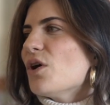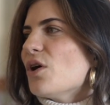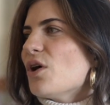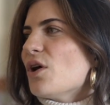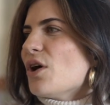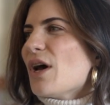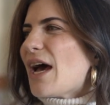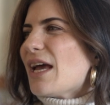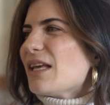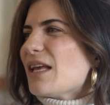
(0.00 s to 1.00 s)

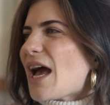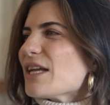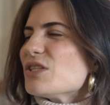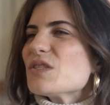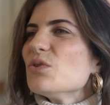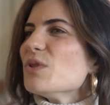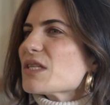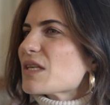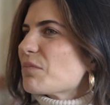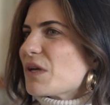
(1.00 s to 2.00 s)
I just knew
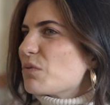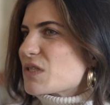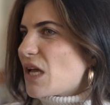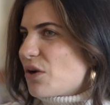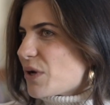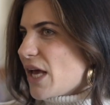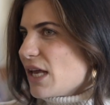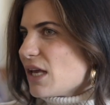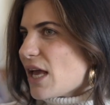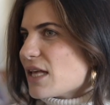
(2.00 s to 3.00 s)
that something was not okay.